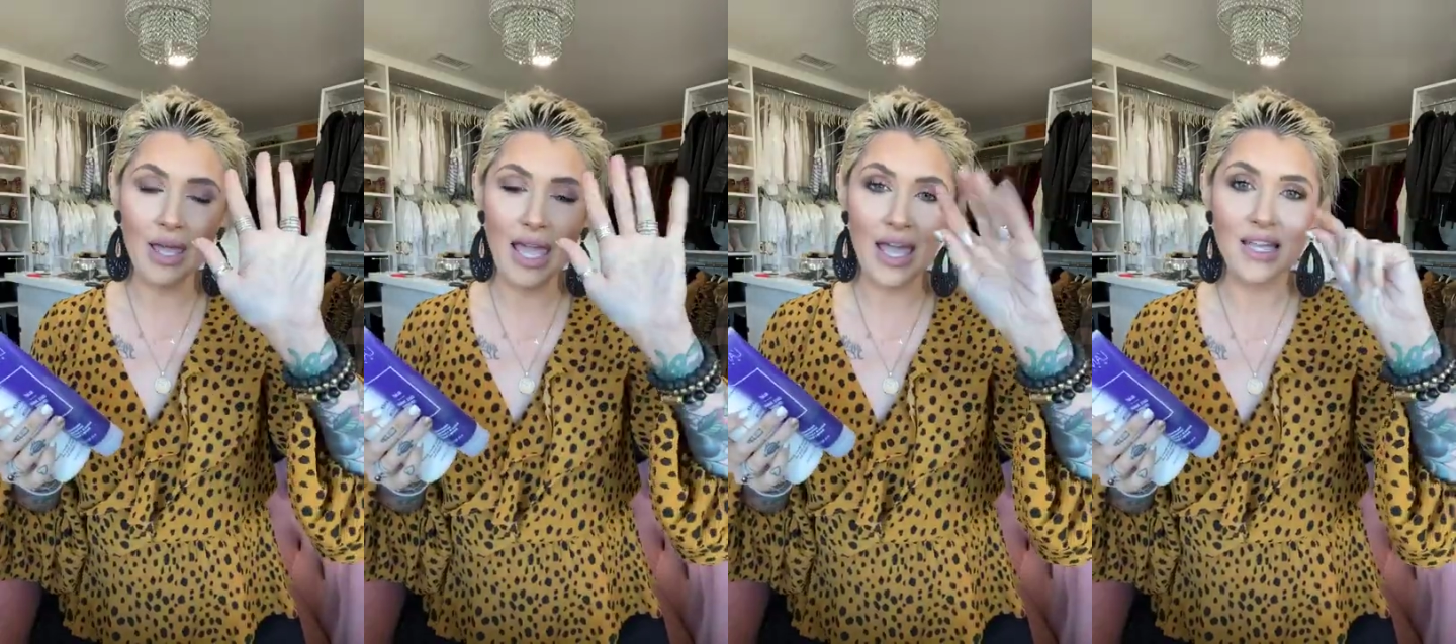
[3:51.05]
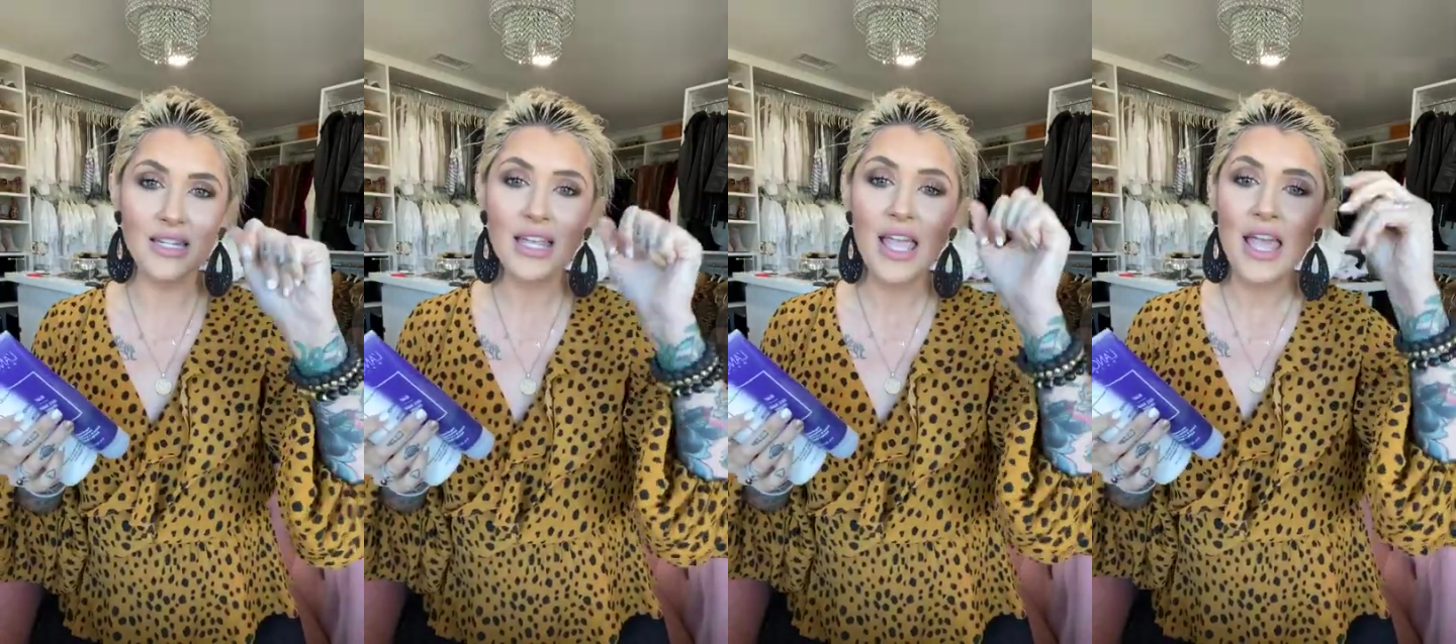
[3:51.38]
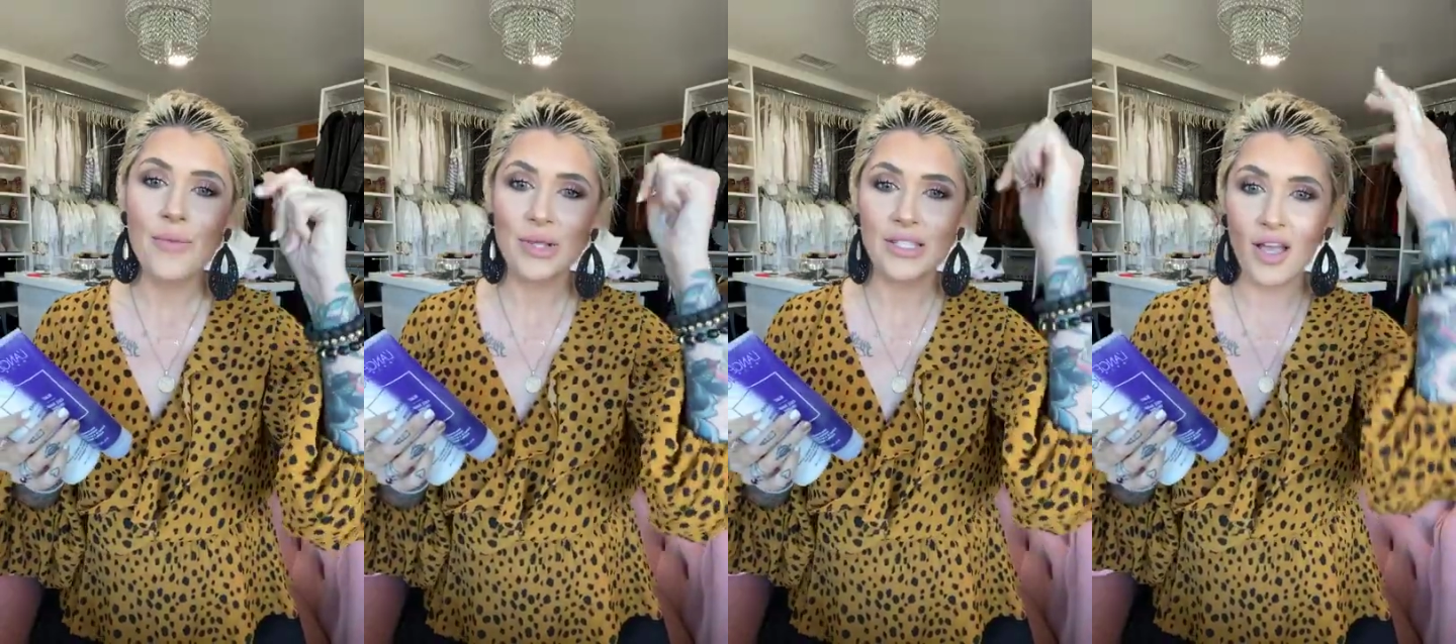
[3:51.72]
hand,
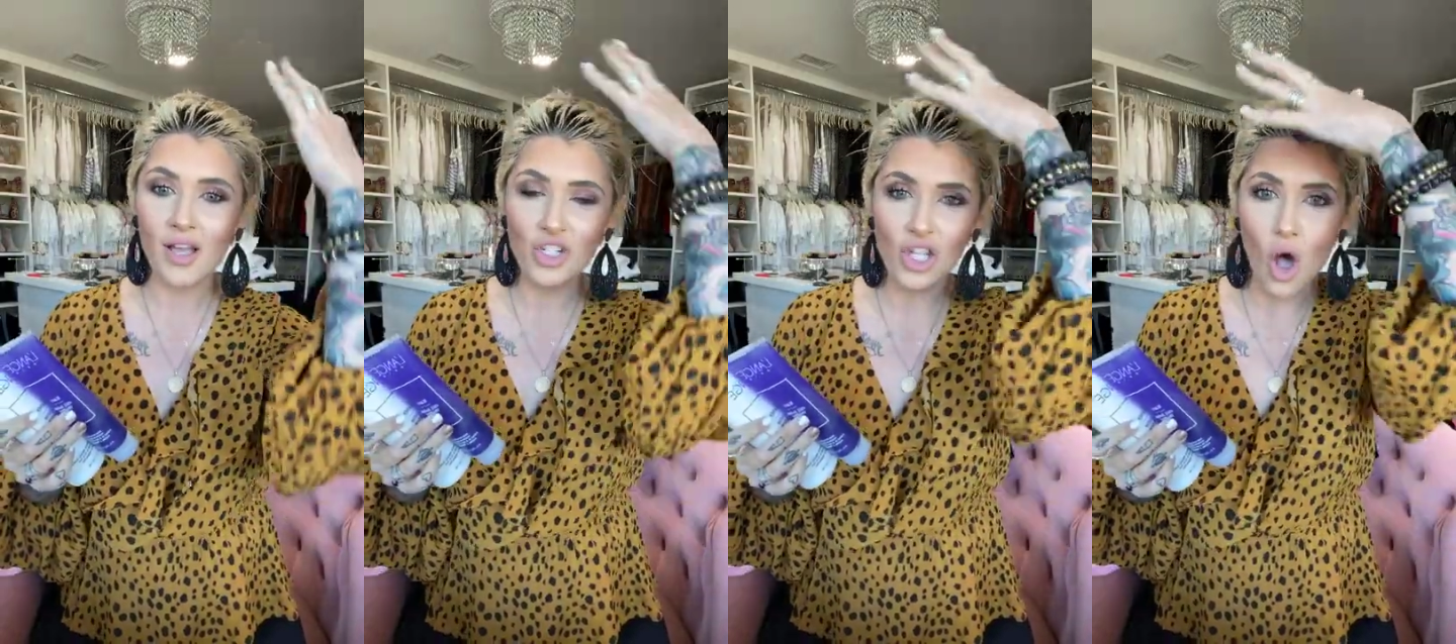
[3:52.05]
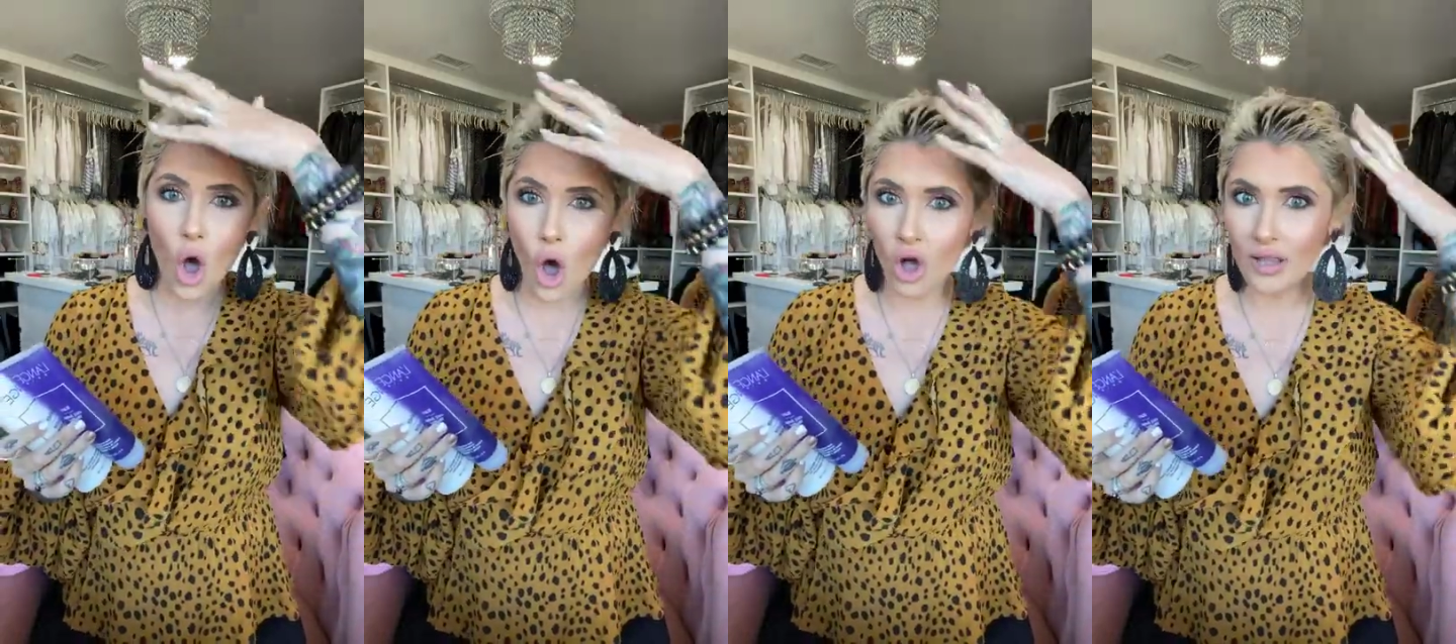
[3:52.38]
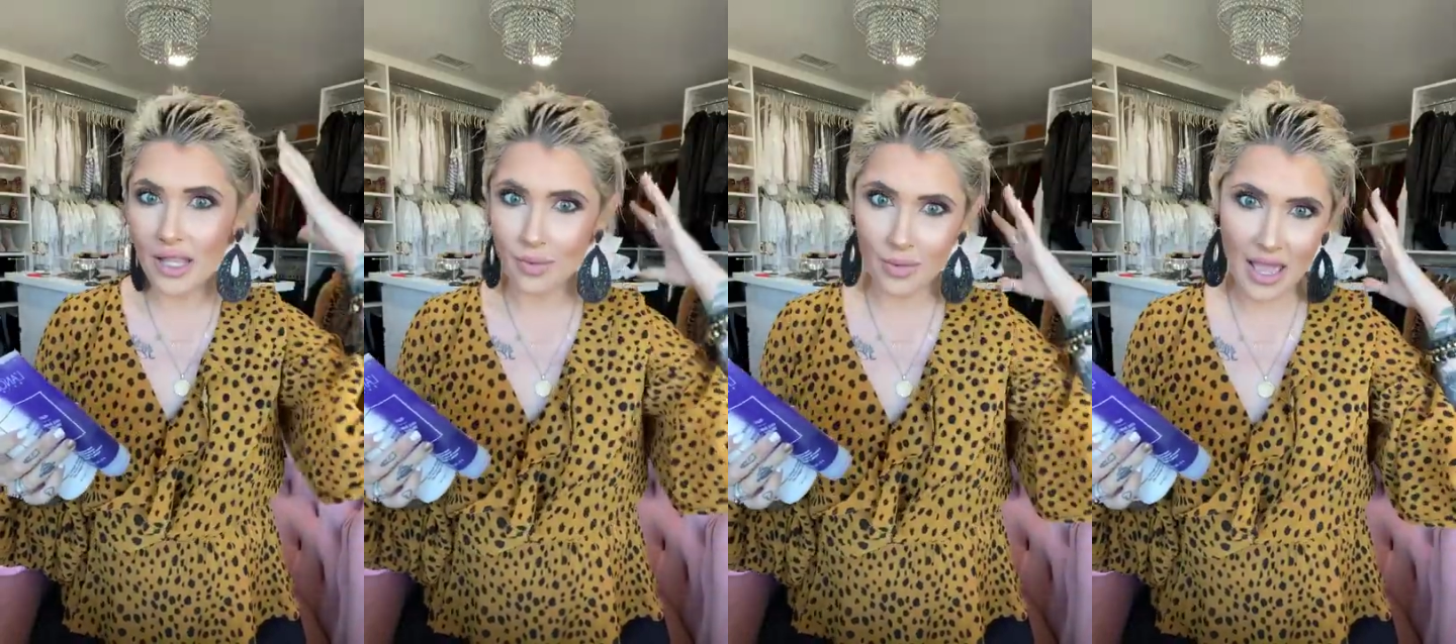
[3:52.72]
massage it all
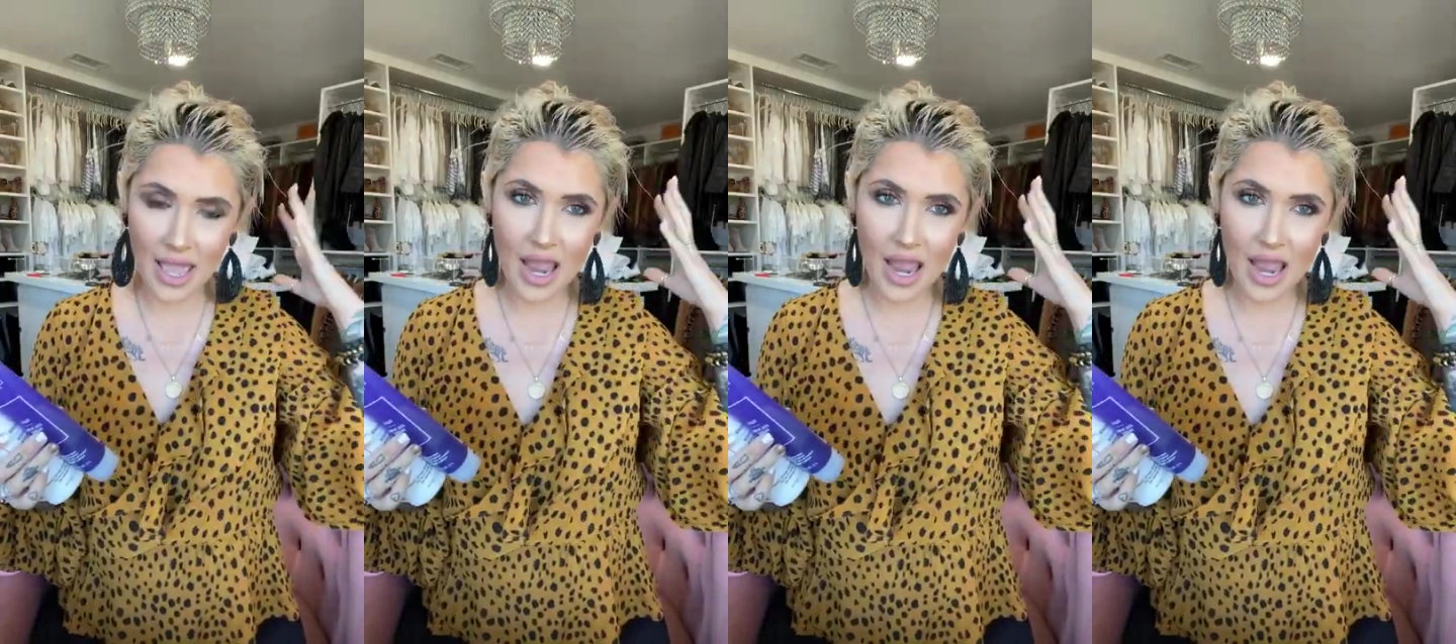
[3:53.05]
in my mm.